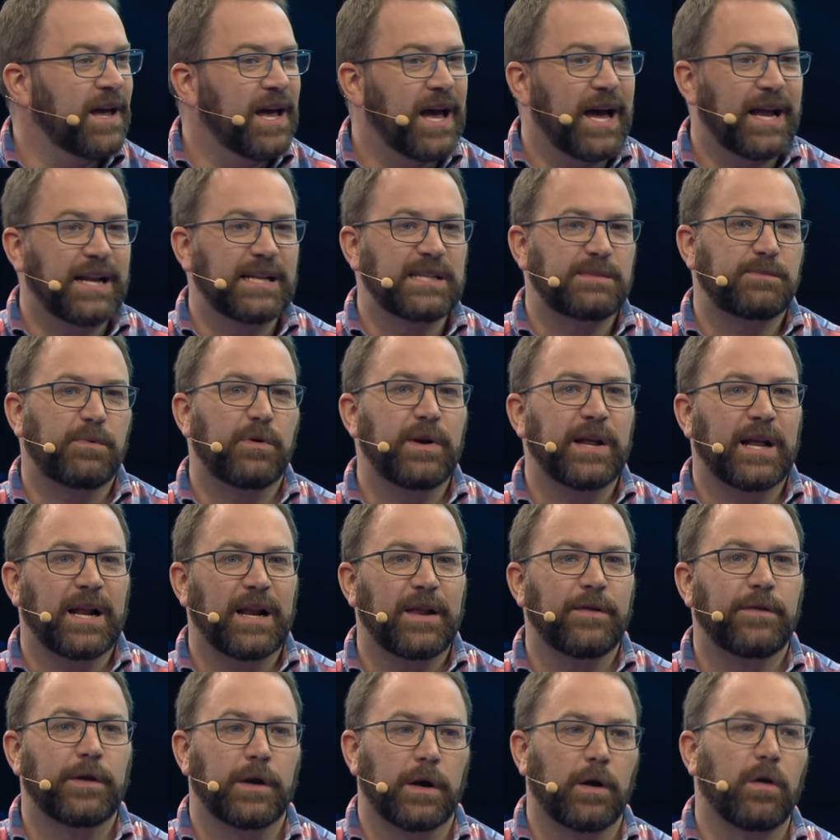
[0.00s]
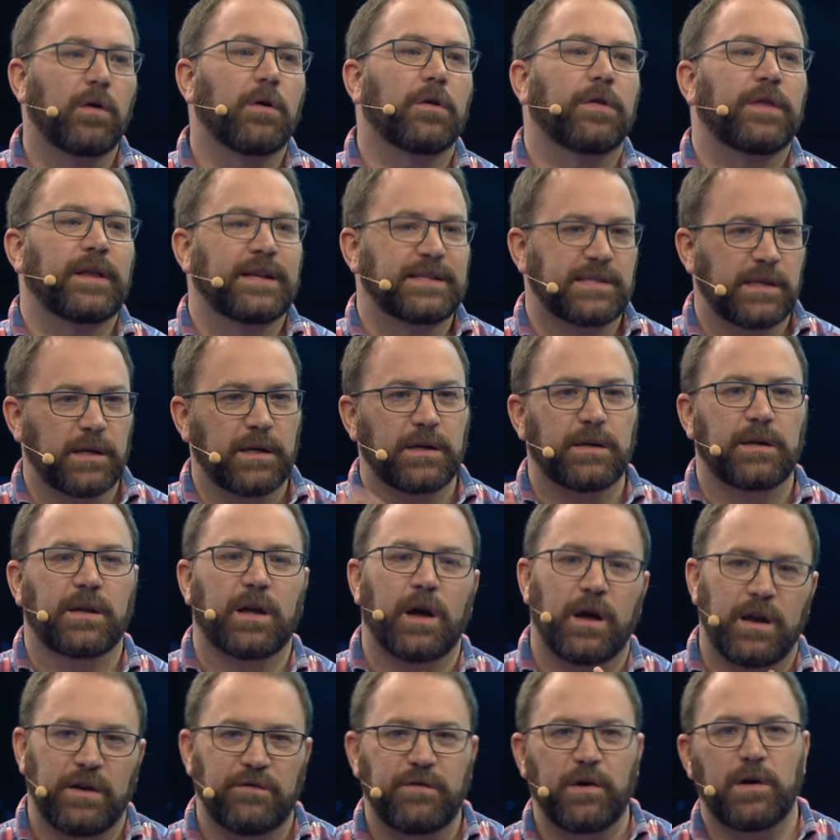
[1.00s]
And it's pretty clear that a lot of things that
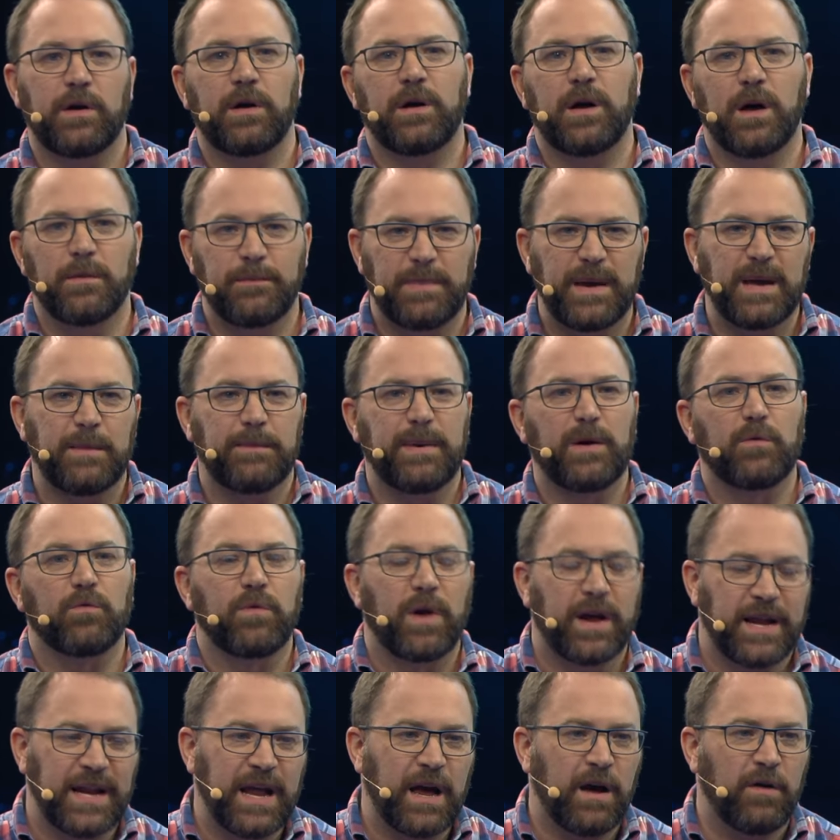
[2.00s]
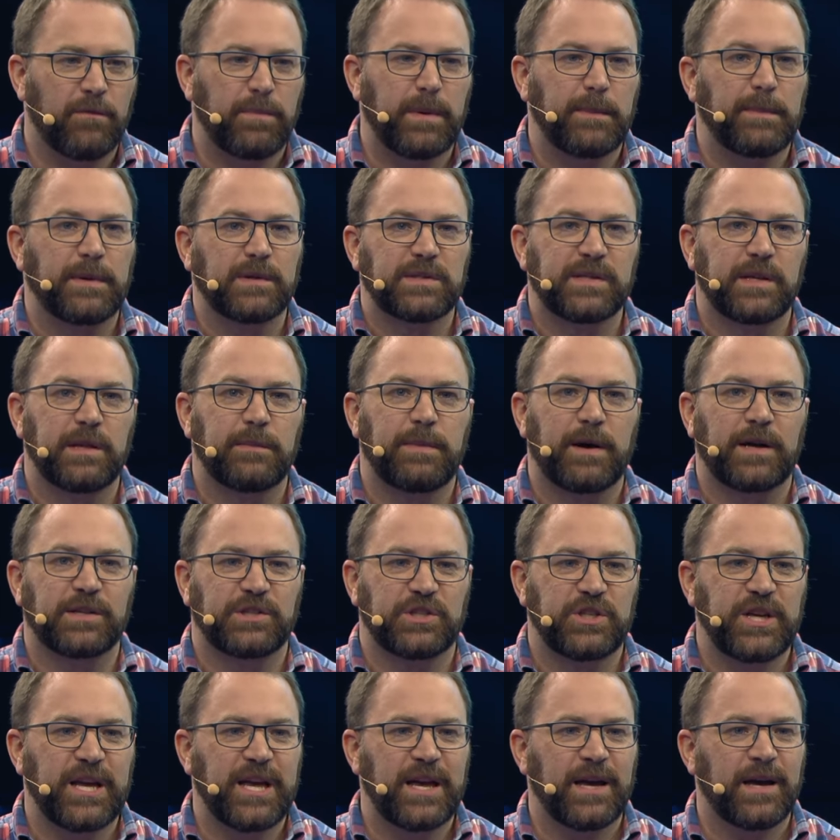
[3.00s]
kind of are, are being built right now, have been built in the
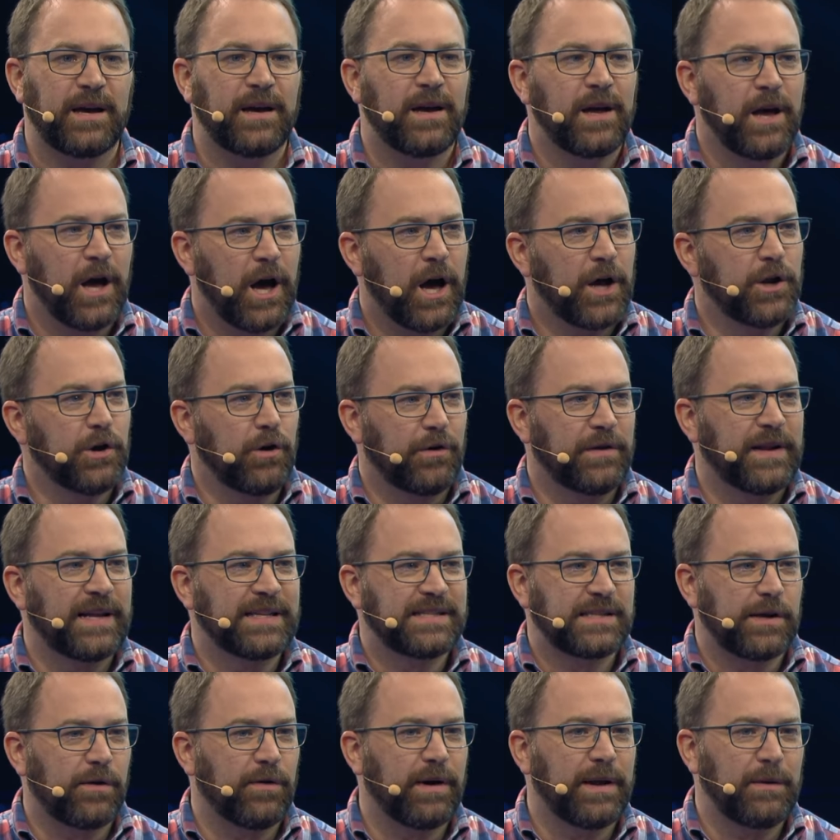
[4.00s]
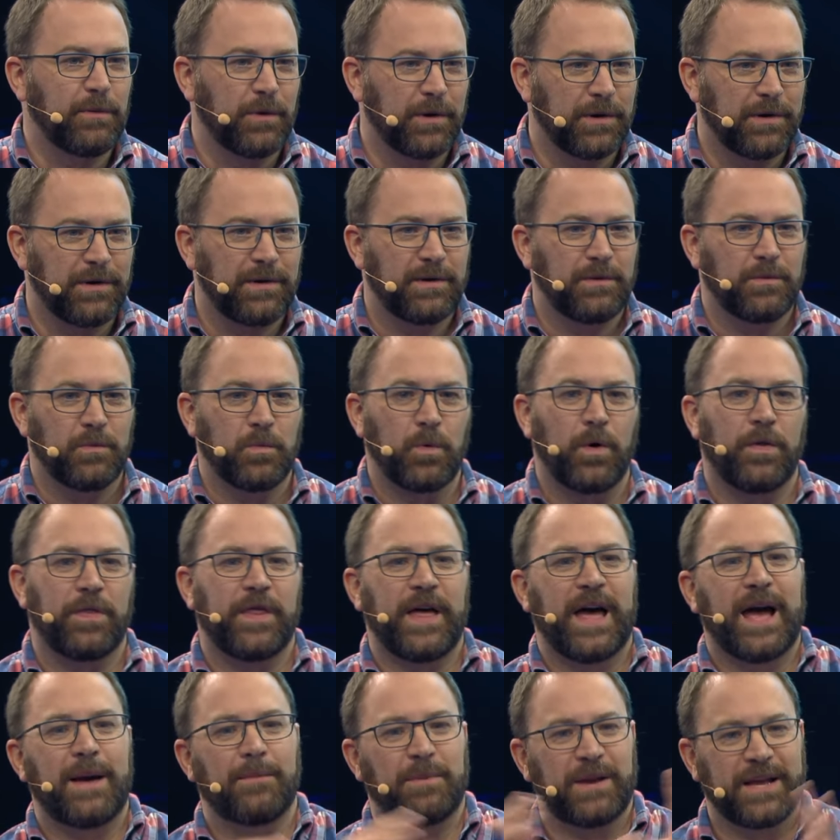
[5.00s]
past year, are not necessarily what, are, uh, what
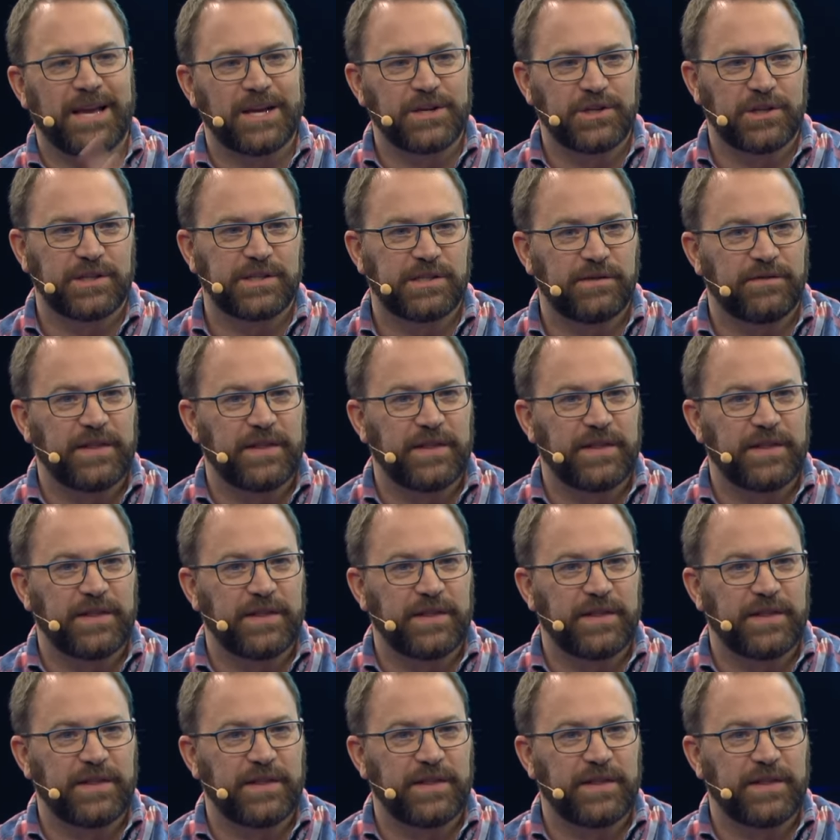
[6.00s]
the applications